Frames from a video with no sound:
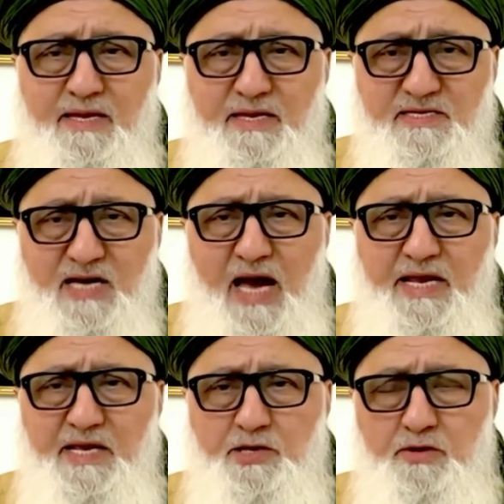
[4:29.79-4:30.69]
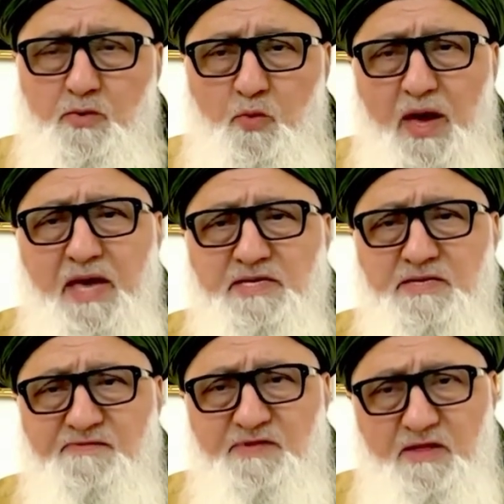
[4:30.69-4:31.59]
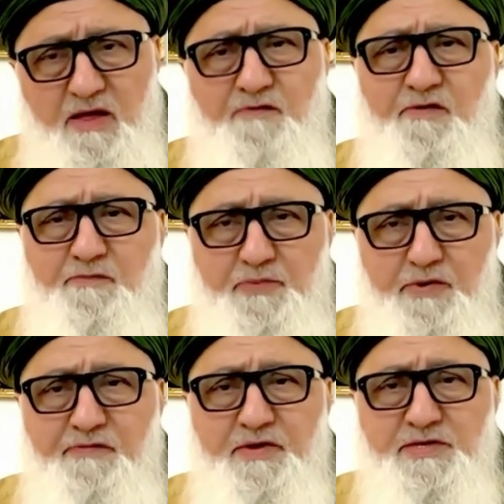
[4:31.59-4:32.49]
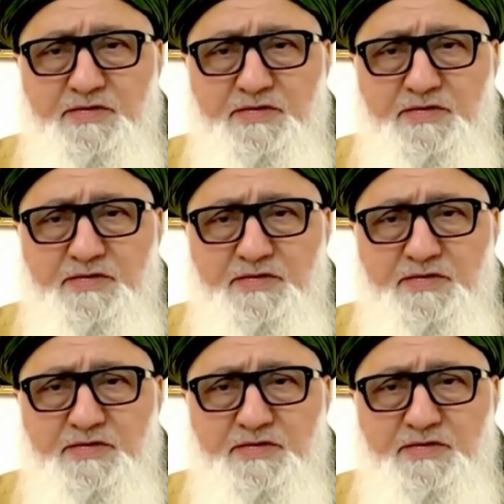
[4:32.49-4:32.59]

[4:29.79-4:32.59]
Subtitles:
is guided to the ways of the love of Prophet